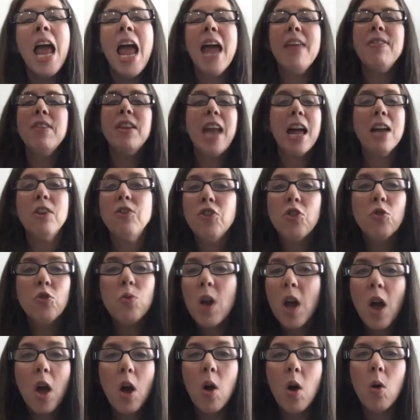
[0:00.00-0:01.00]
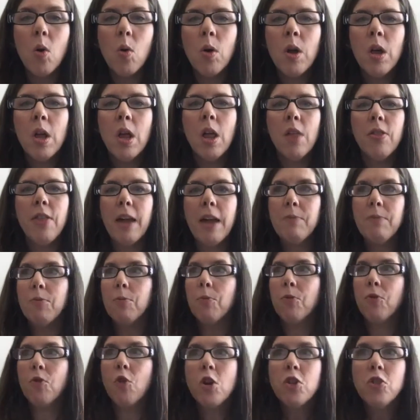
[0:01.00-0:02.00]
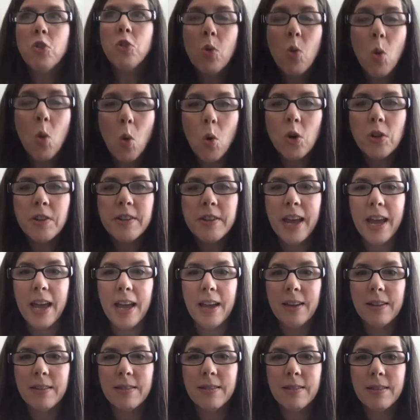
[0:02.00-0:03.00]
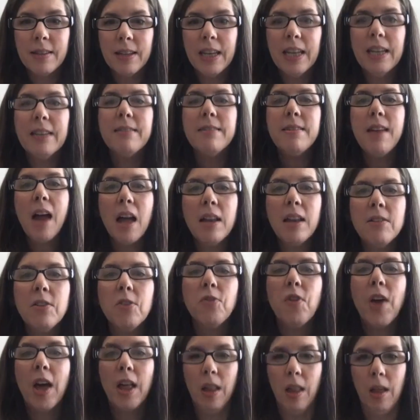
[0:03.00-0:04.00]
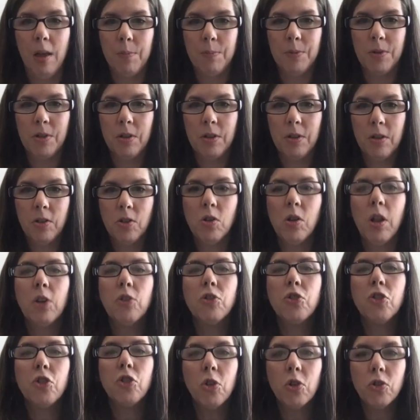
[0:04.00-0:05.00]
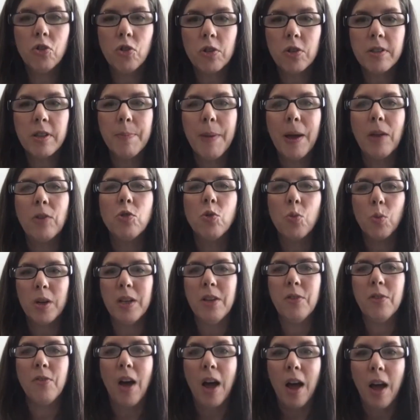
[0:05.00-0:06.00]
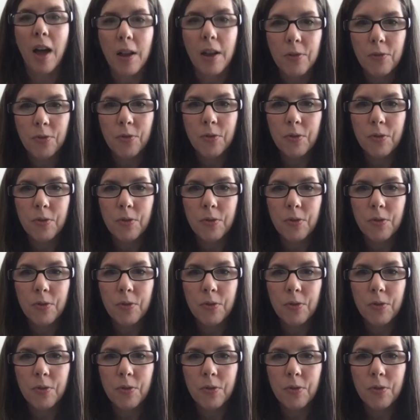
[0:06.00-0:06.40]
And then, as you know, that frontal cortex is not developed till our children's about 25.